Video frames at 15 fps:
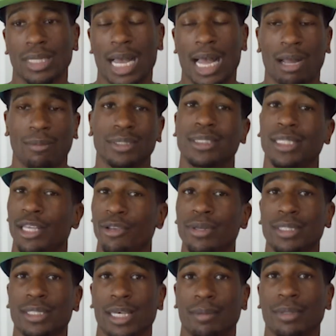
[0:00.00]
I would say you
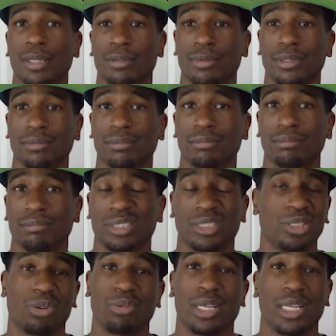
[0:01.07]
can skip this one. There's
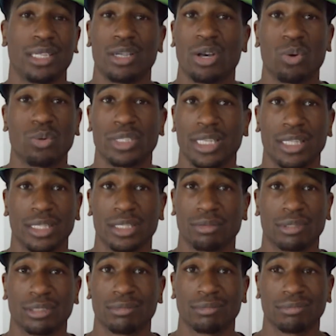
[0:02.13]
no need to go see this
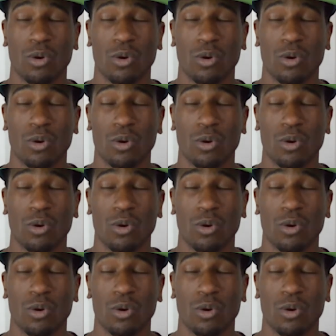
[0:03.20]
one.